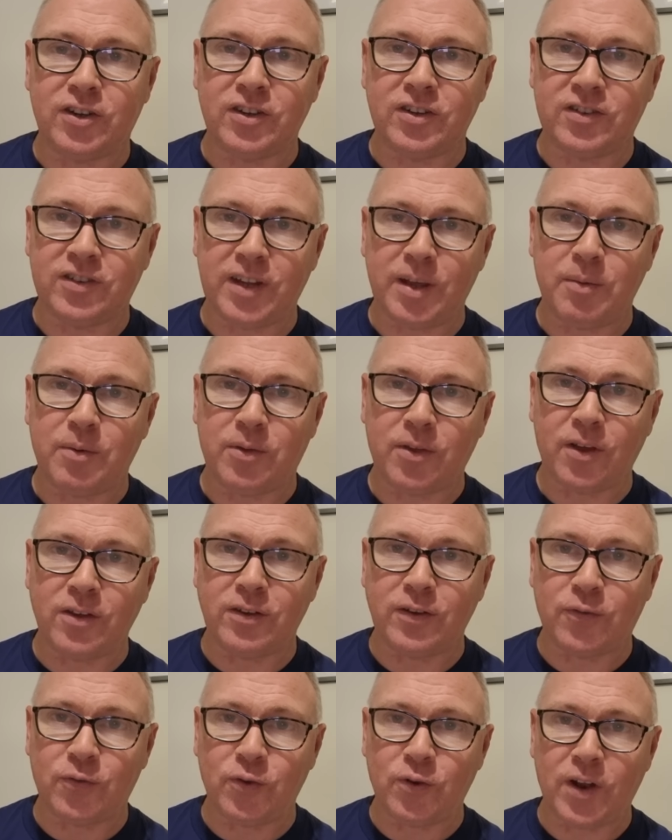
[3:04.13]
you can stay with
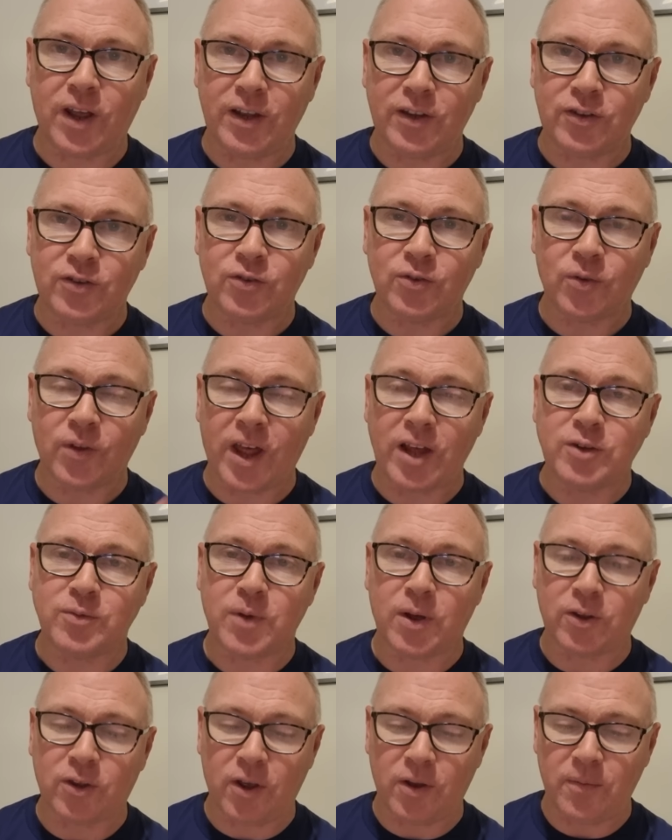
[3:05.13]
us a few nights, so that's
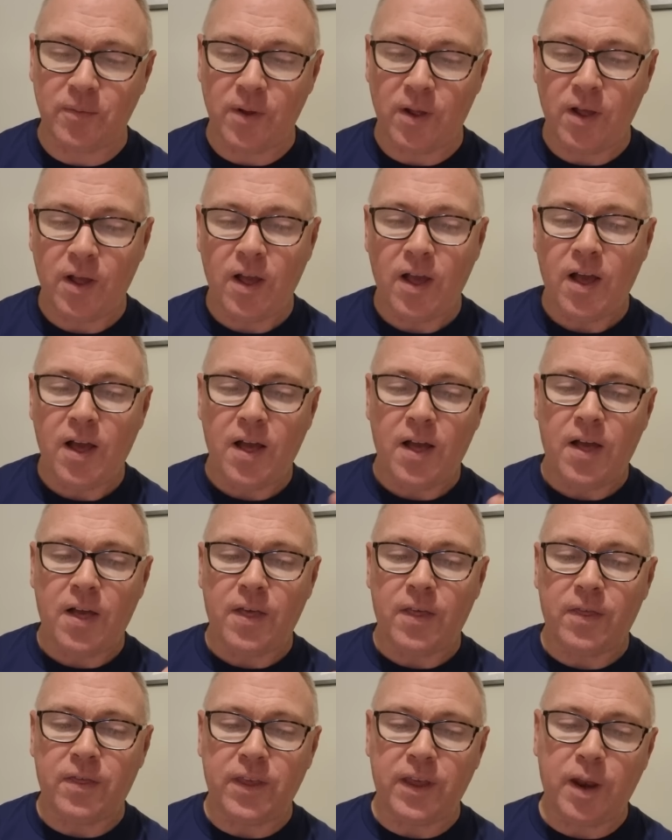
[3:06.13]
what I done.
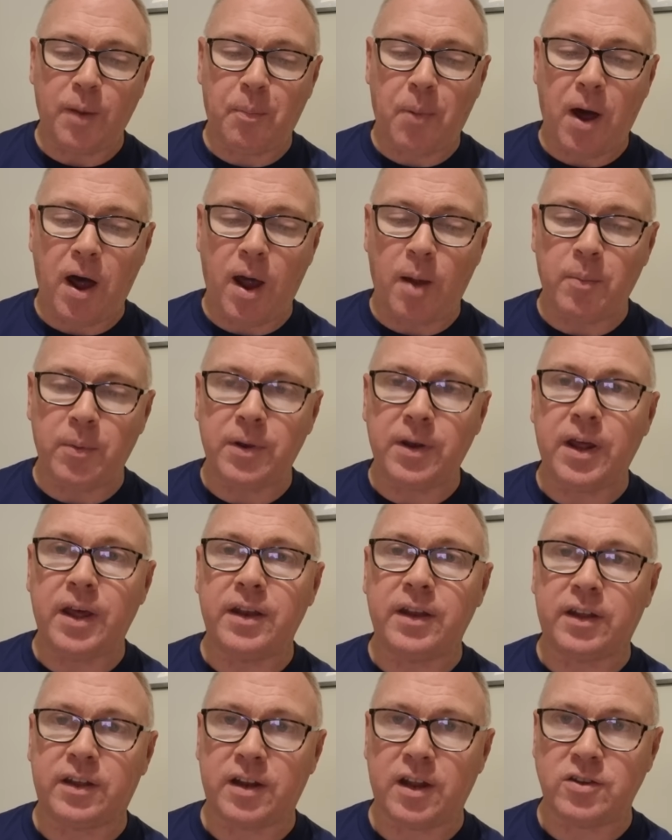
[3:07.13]
Their apartment
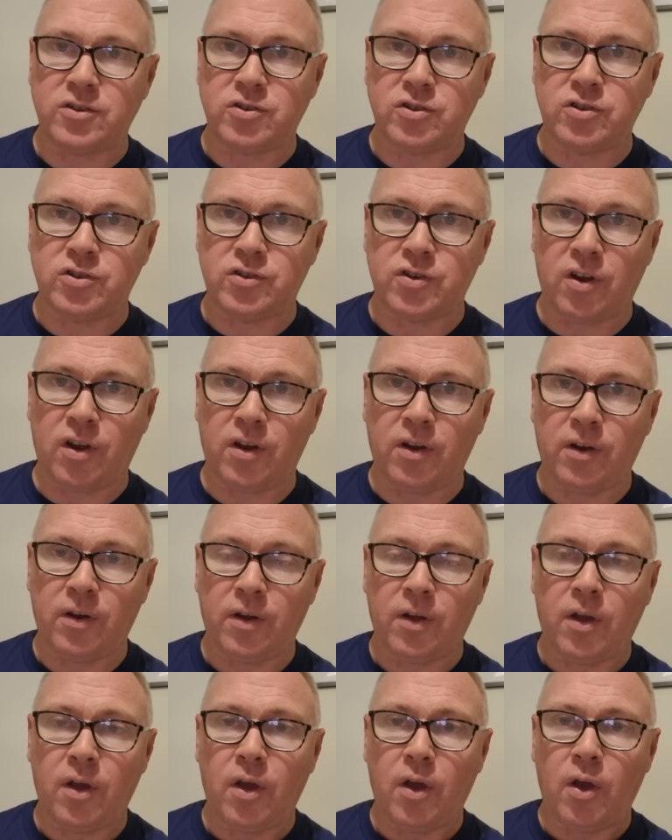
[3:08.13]
in the Christian Sur
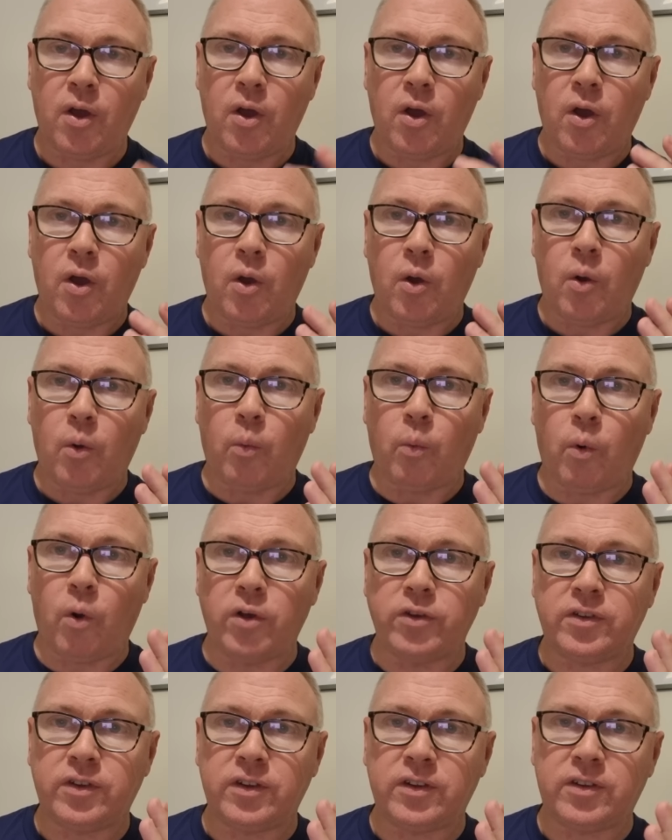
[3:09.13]

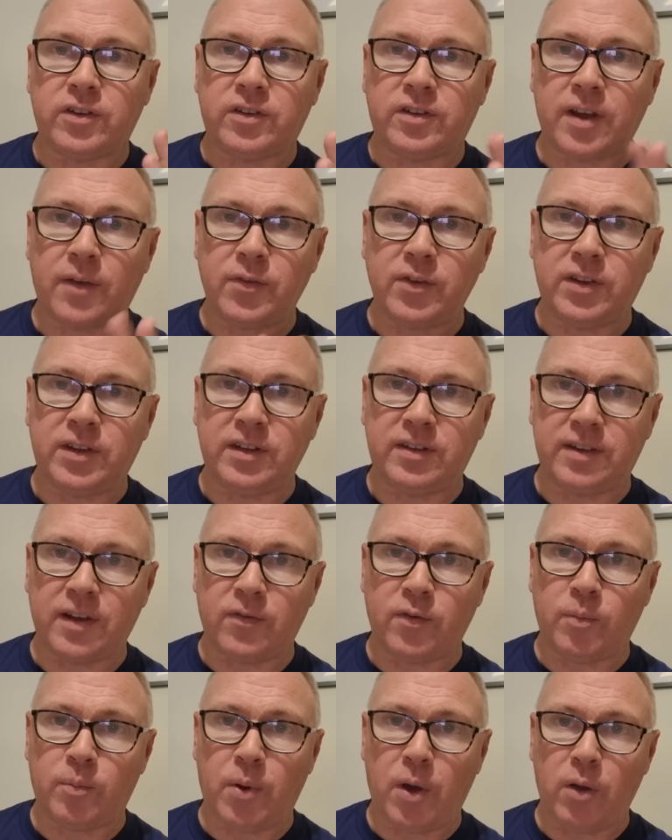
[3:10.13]
was
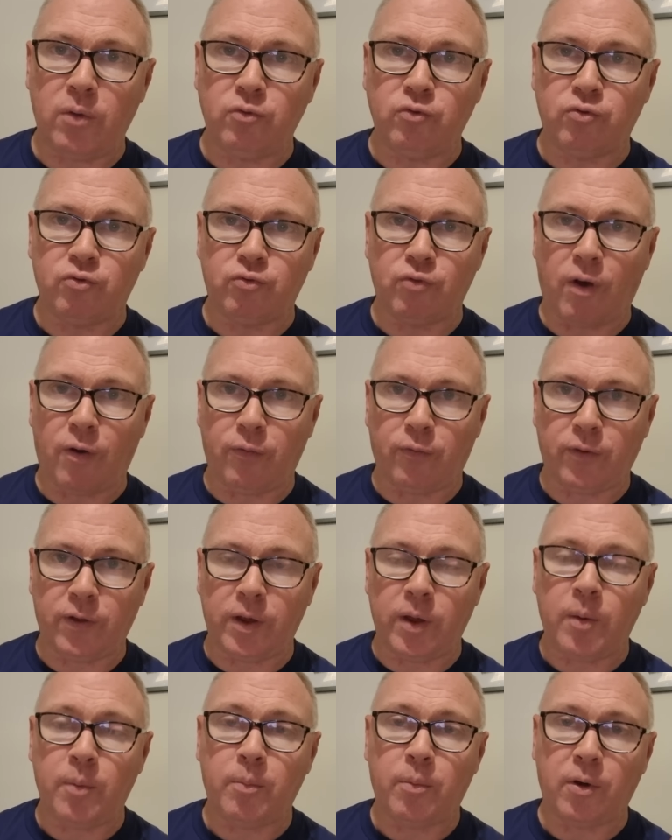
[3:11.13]
£77
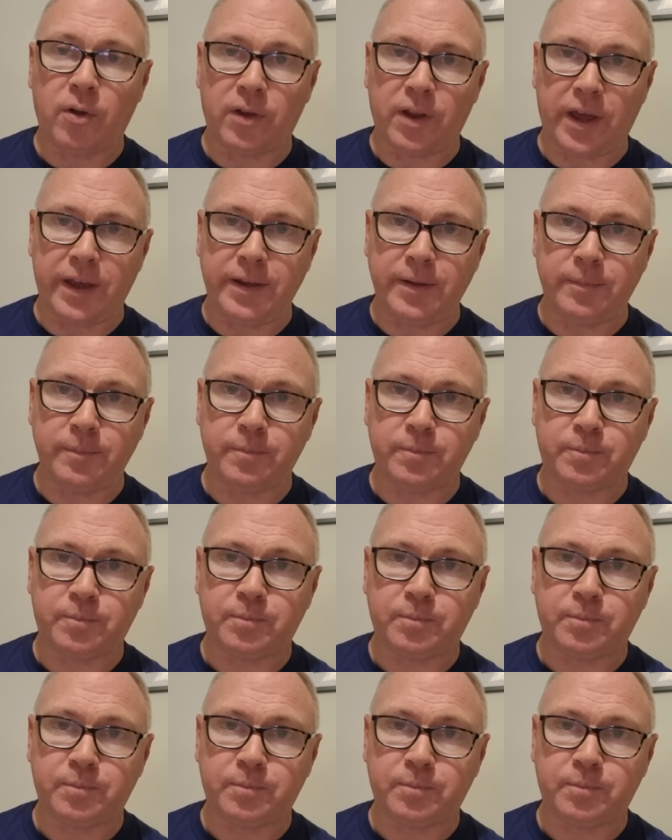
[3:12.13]
roughly per night.